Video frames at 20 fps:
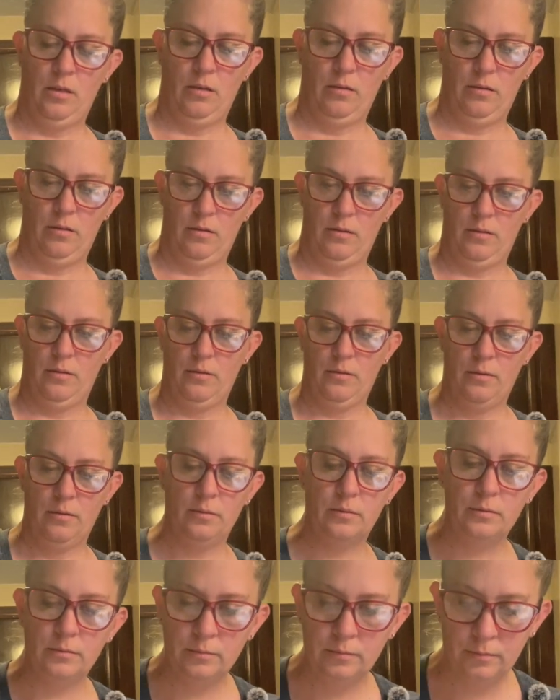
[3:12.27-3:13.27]

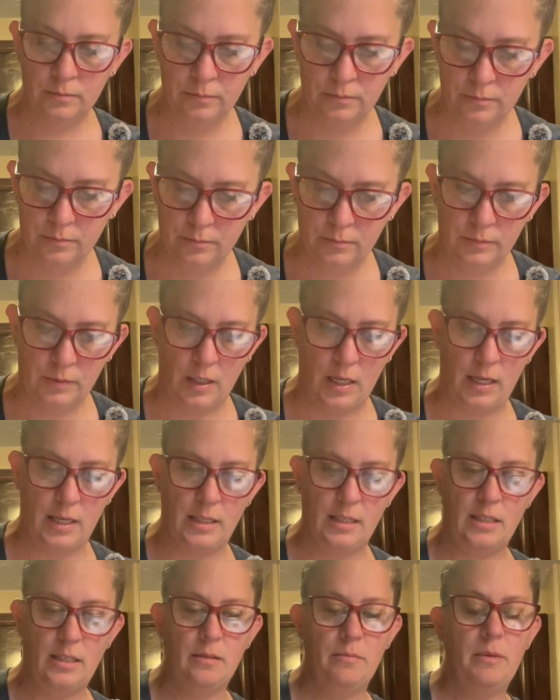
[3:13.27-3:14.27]
I can
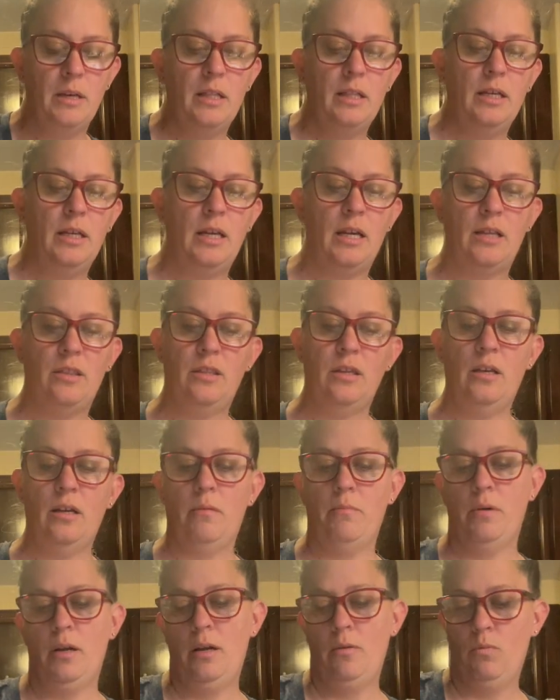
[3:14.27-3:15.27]
smell it. I think I
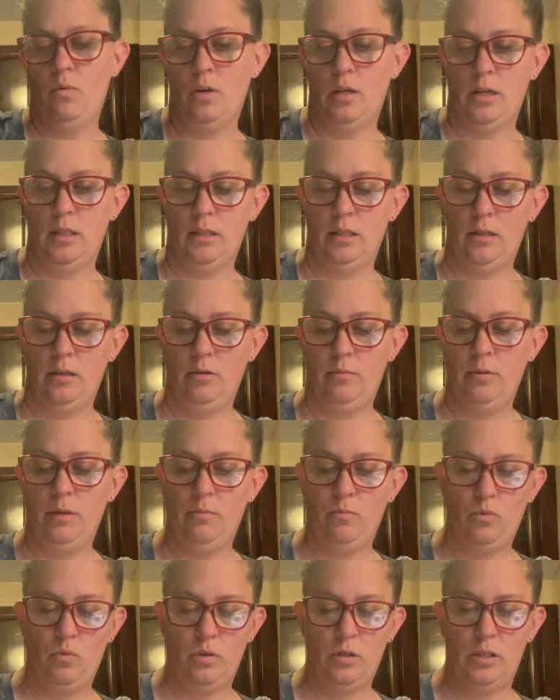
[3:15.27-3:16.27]
might want a little bit
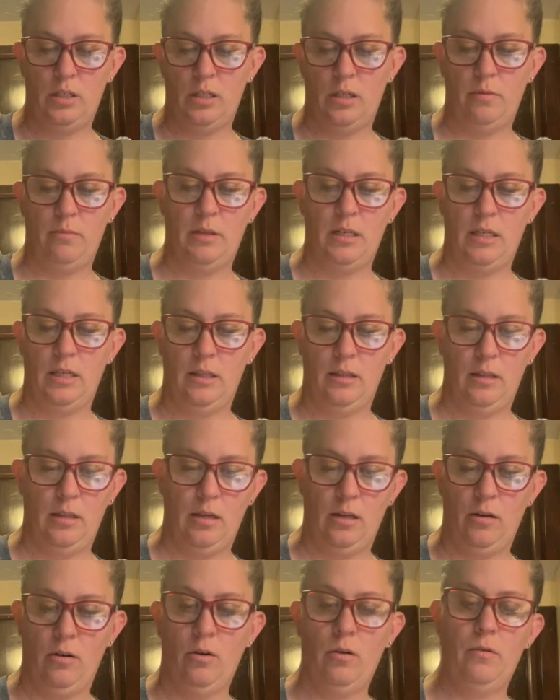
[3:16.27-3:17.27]
more cinnamon in
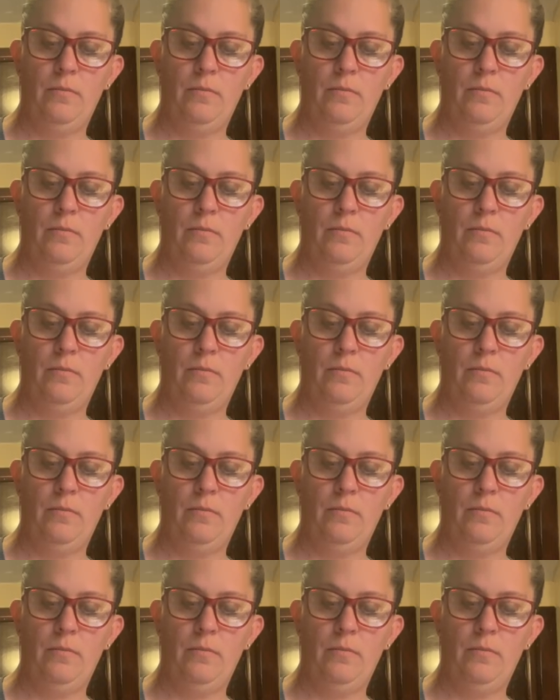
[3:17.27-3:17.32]
there.